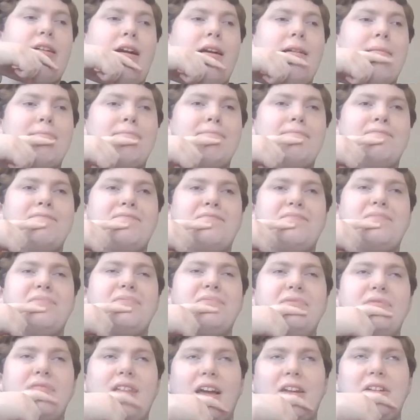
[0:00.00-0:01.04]

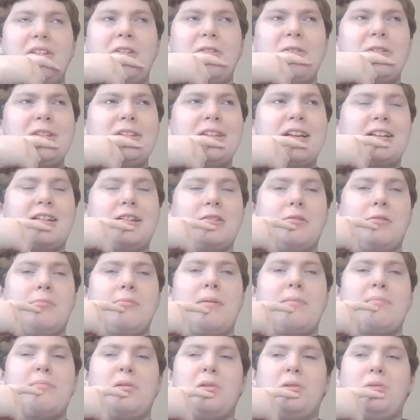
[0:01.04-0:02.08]
I don't exactly
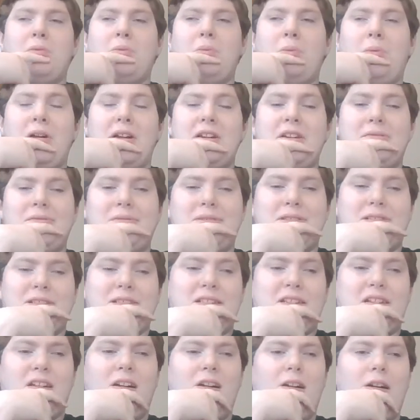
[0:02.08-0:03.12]
remember what it was
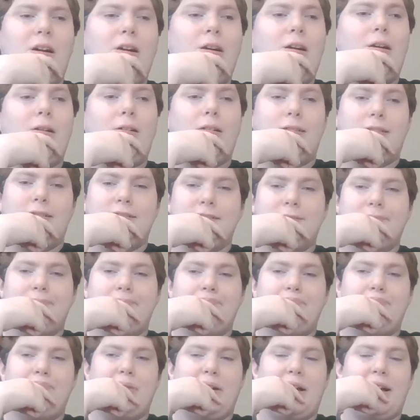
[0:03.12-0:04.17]
called,
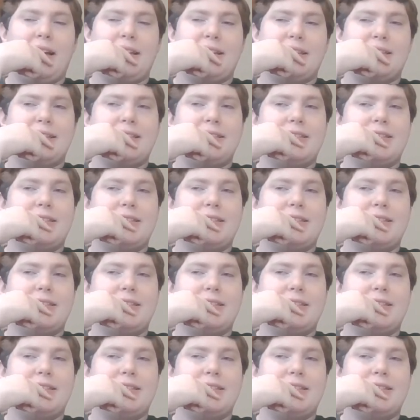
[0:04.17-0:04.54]
but